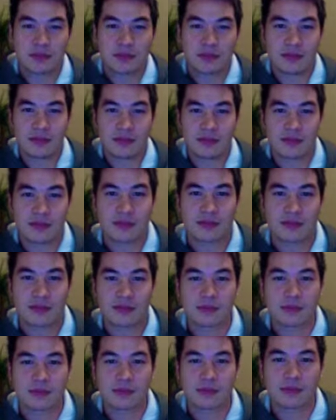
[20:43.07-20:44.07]

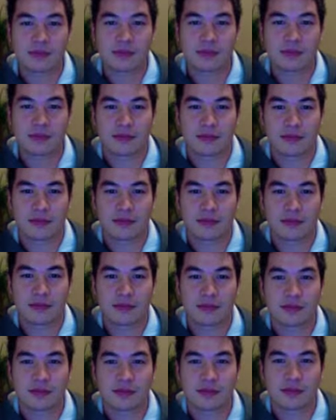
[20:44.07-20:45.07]

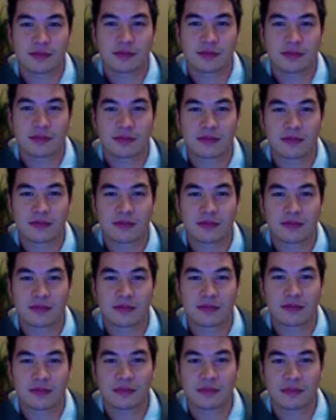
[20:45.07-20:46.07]

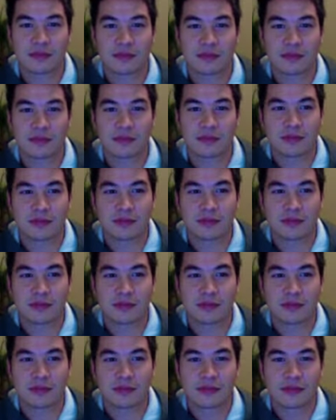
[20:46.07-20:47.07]

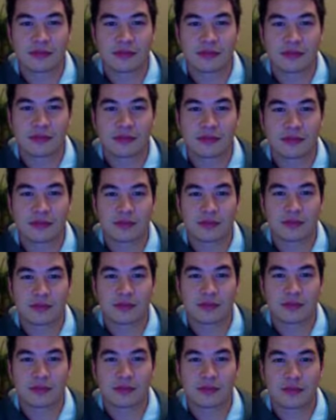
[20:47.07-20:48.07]

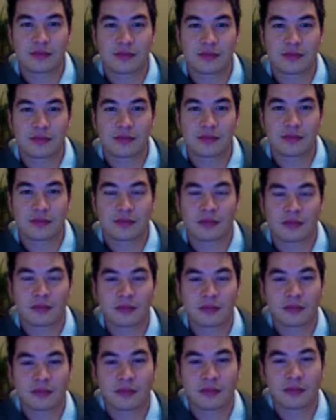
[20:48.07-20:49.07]

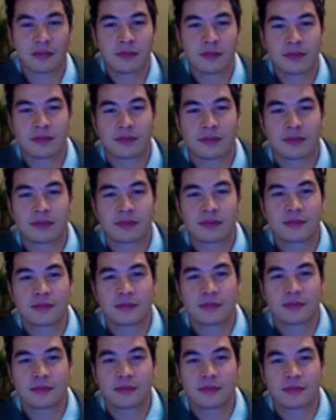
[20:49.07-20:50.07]

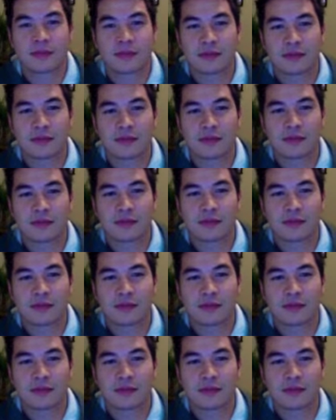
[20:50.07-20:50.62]
(not speaking)